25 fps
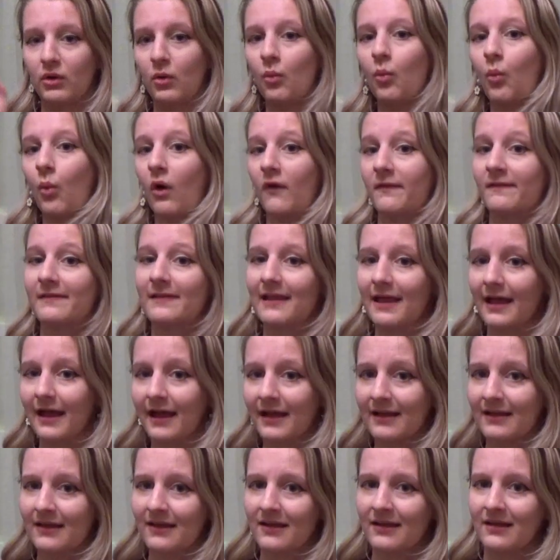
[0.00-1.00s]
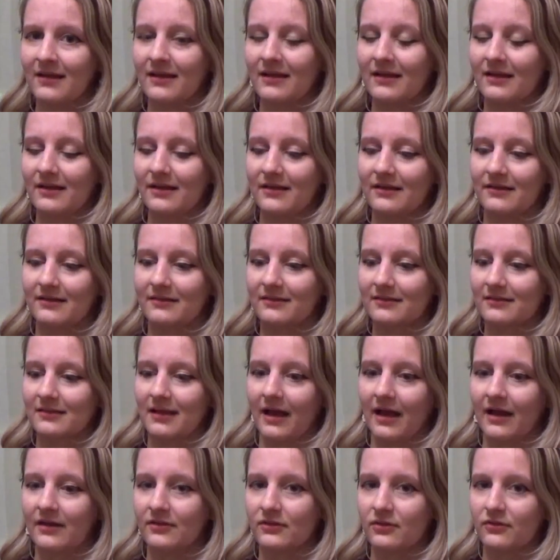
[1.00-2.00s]
one leg is
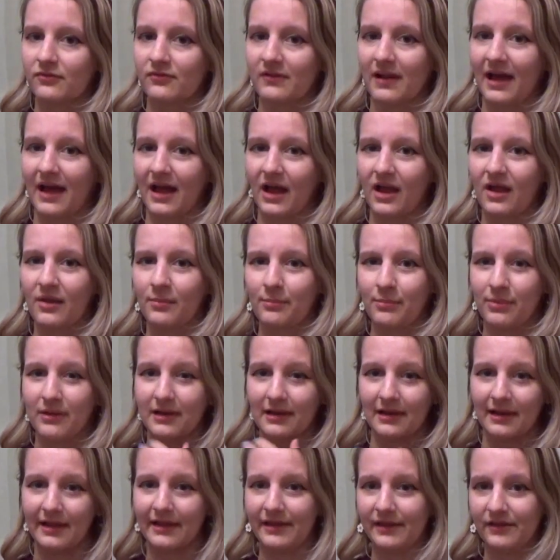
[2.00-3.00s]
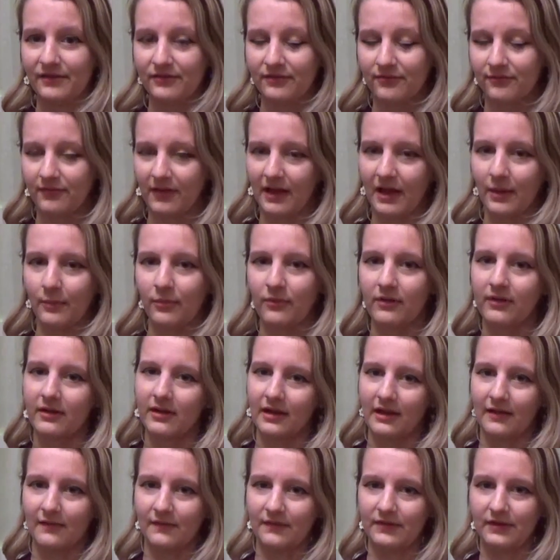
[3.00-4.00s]
kind of like plaid fabric,
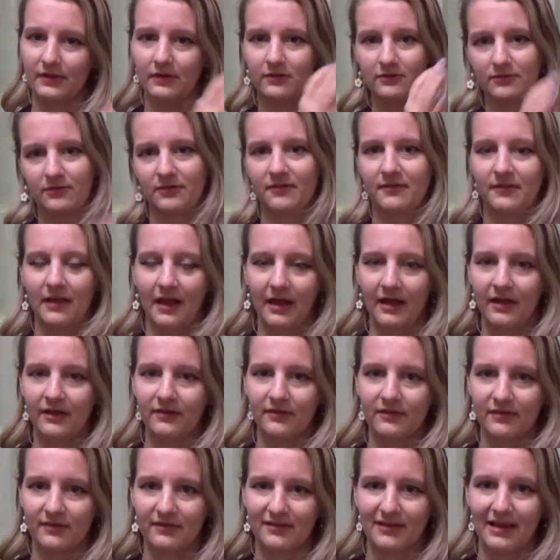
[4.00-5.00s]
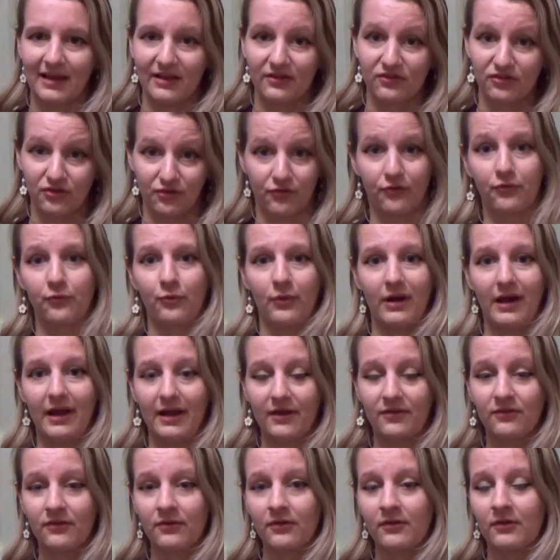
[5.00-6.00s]
and the other side is like just
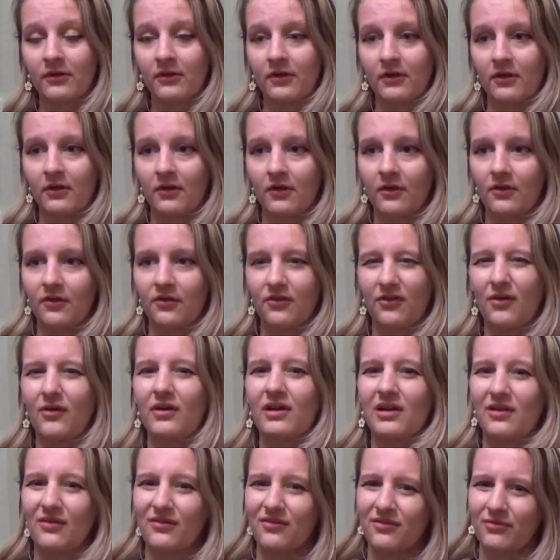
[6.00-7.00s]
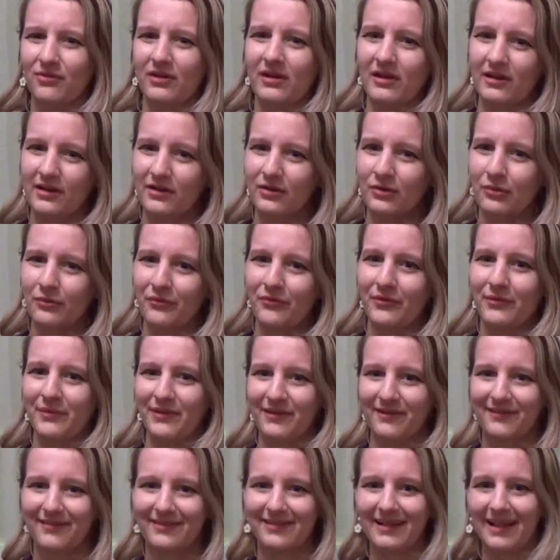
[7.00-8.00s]
red. So it looks really cool
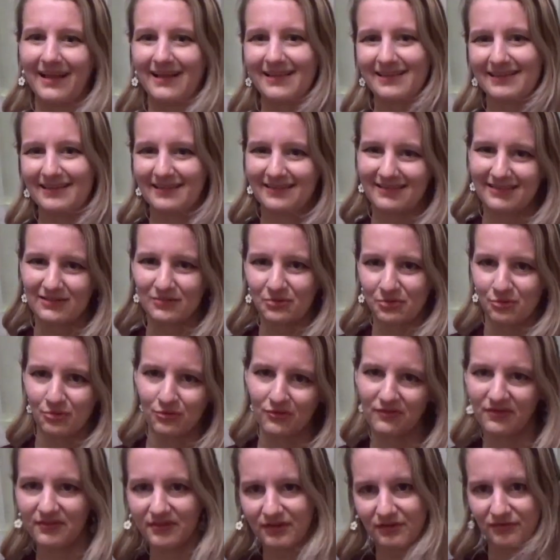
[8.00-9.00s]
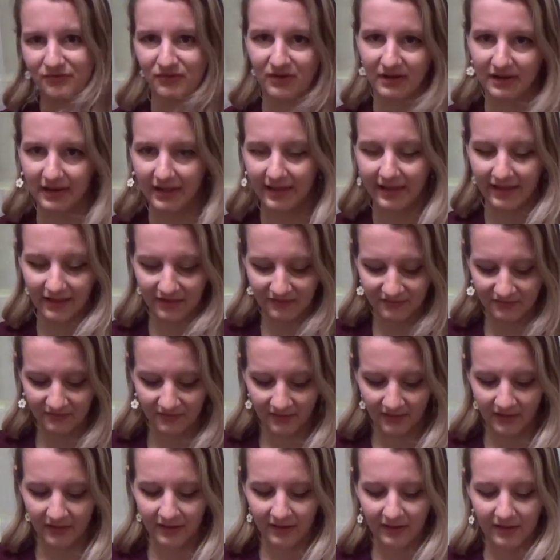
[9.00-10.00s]
because like these two different legs.
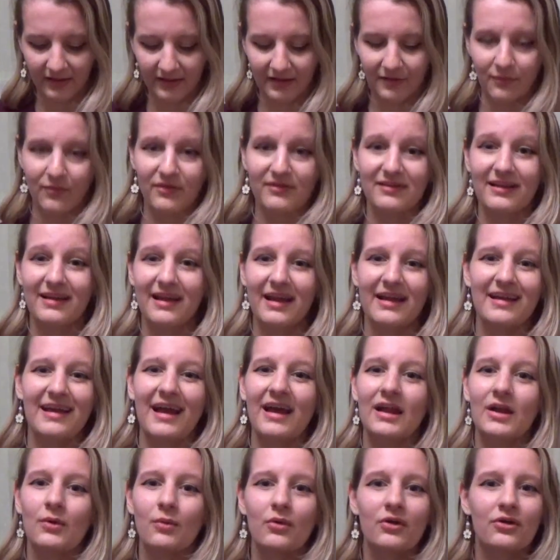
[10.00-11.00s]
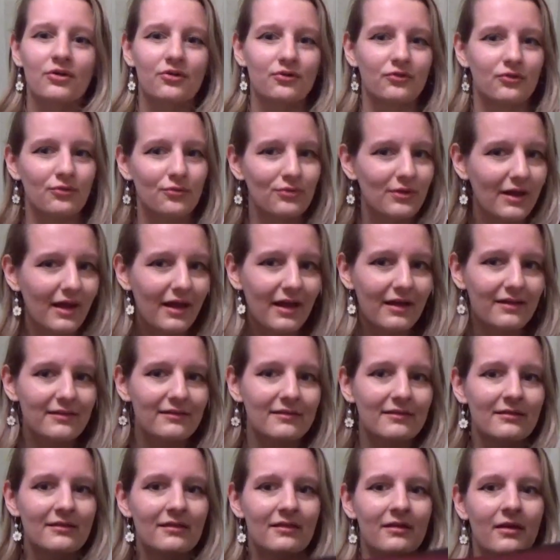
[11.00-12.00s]
And I was like, I kind of want to do
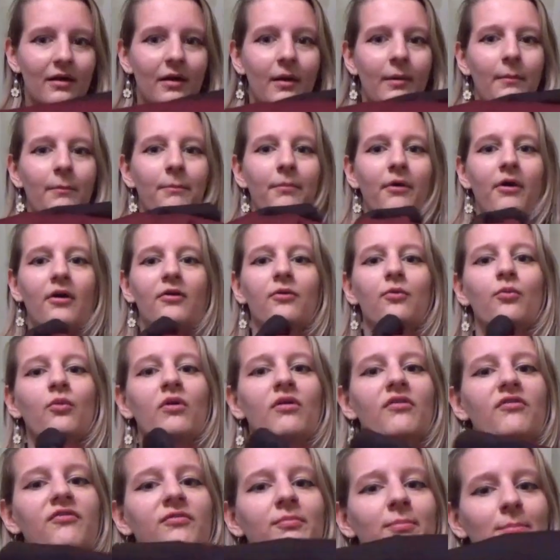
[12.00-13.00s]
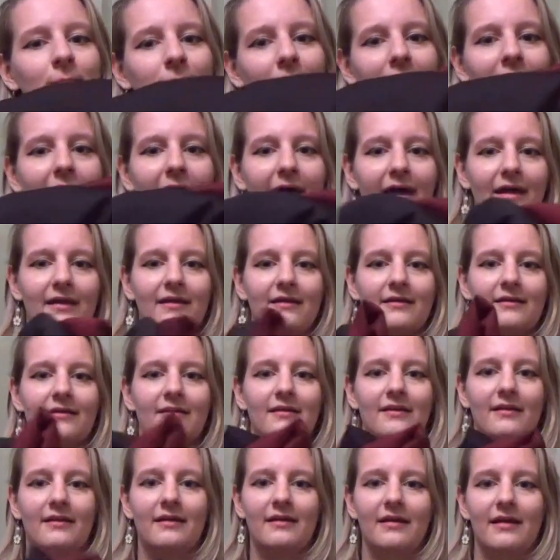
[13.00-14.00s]
that, but with black
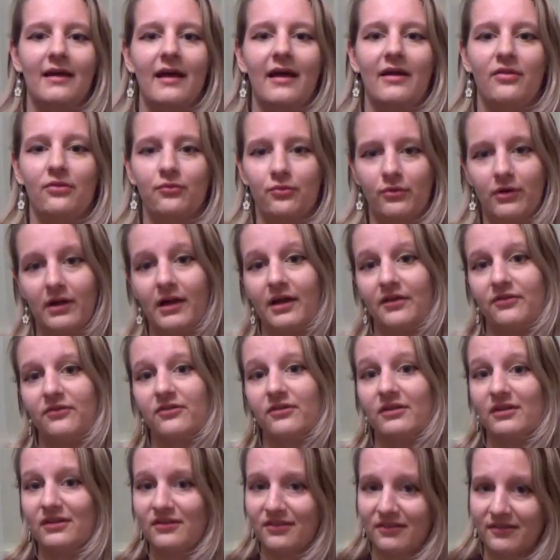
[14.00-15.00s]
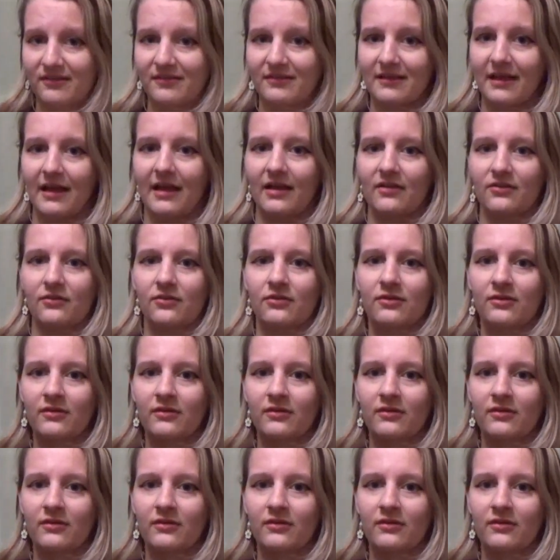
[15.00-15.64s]
and red instead.